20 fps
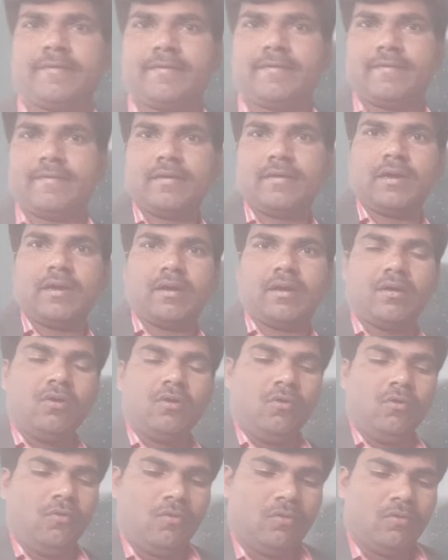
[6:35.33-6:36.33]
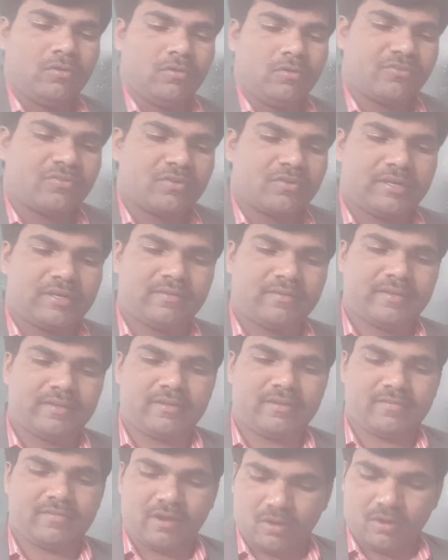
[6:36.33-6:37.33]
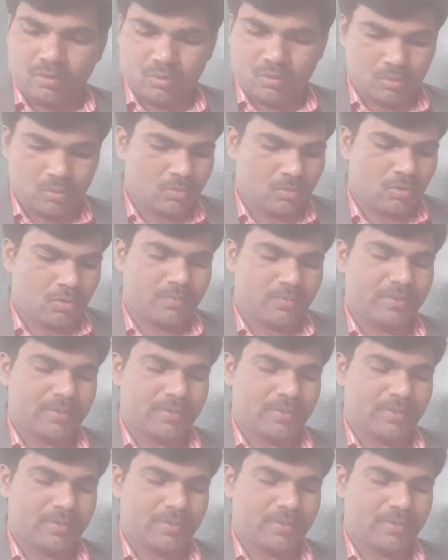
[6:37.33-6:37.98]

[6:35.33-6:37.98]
Yeah. Well, students, there is now go with